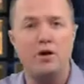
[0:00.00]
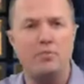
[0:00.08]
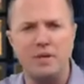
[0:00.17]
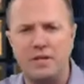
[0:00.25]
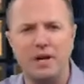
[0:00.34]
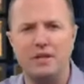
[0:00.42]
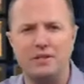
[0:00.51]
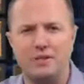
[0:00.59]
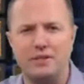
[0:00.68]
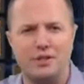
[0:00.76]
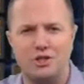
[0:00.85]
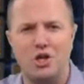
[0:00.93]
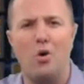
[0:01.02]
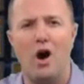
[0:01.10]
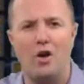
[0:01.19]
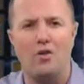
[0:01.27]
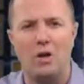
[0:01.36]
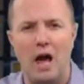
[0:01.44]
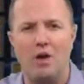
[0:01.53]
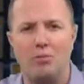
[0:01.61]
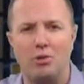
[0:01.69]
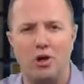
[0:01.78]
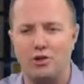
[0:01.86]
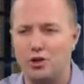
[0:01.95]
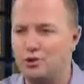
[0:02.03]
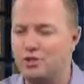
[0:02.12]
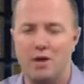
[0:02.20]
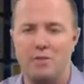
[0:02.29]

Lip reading: because they're so unreliable on Tuesday.